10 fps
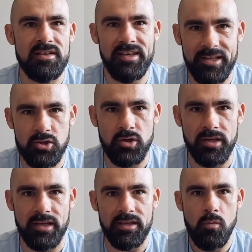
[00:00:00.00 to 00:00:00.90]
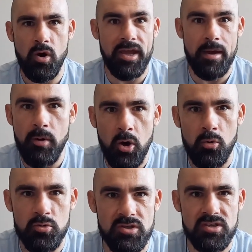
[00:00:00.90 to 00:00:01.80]
literally what
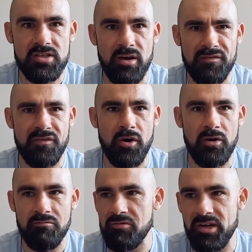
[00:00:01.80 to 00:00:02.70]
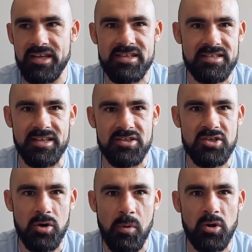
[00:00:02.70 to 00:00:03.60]
chemicals and stuff are released
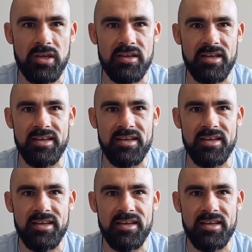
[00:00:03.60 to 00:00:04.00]
into your body.